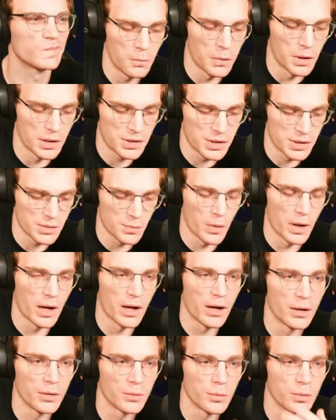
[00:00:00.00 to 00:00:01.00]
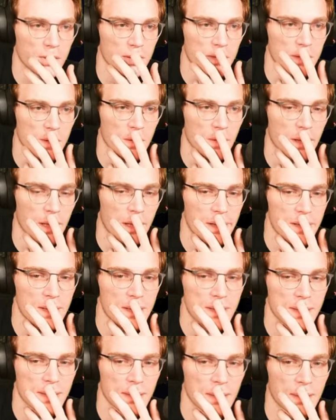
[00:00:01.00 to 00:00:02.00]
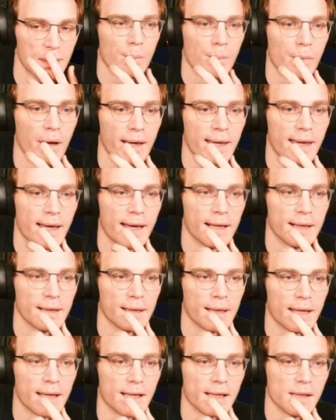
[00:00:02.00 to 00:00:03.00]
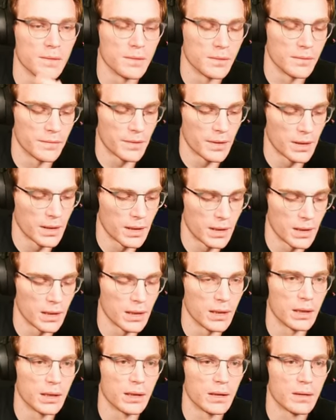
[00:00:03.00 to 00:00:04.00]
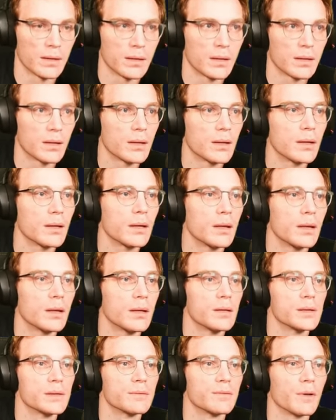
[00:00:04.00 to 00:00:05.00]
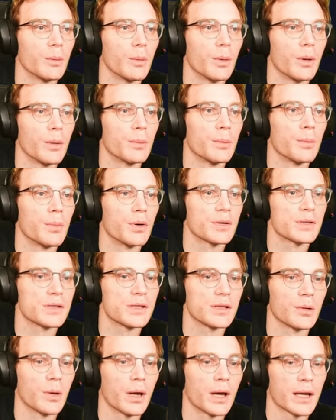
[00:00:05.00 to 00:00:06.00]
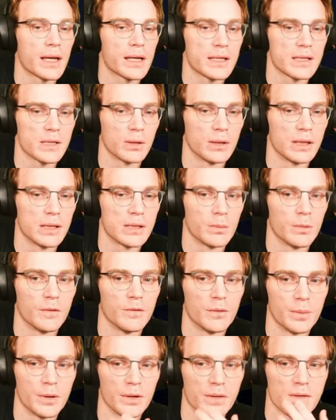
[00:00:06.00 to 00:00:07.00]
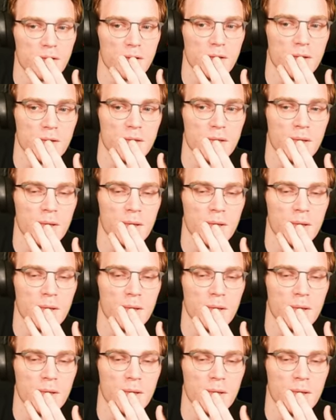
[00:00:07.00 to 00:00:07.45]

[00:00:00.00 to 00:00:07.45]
Which is where I'd want to do this. But I can't get out of here. Am I even boxes? Okay, so I need to move the boxes.